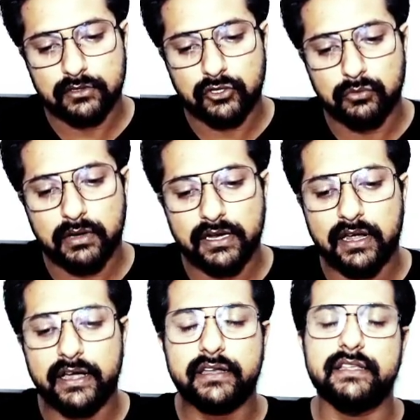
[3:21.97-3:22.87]
Human
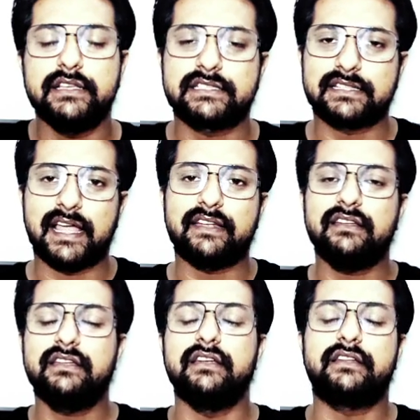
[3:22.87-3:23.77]
heart is
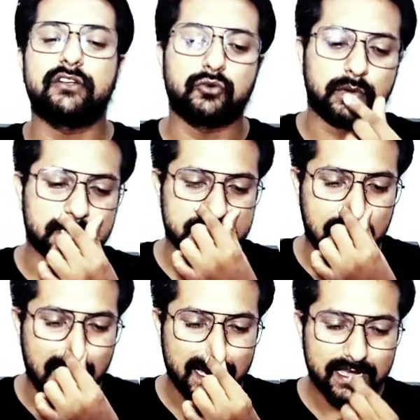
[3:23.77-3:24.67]
slightly tilted towards
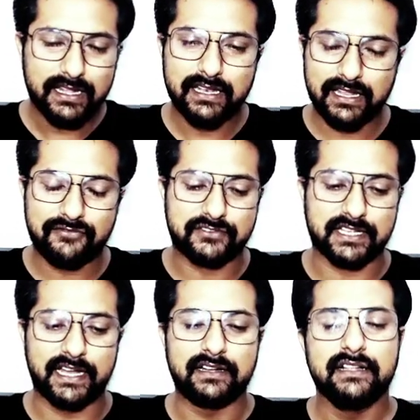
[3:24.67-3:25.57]
the left
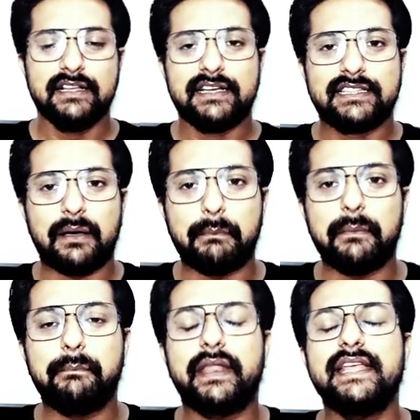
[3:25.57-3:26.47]
side. The
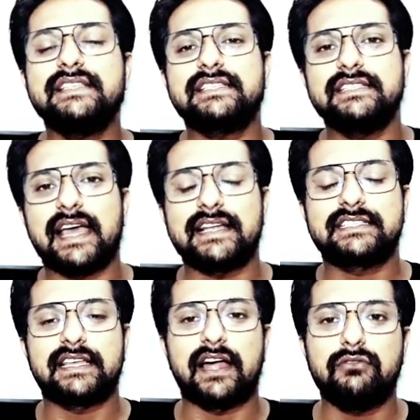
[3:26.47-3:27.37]
membranes that
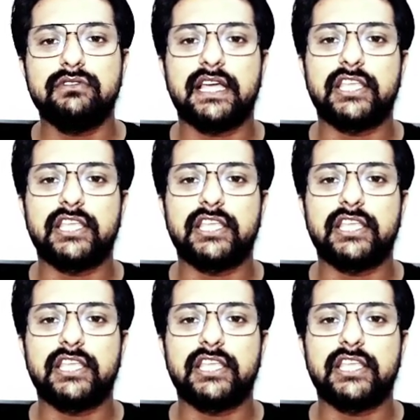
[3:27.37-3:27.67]
surround the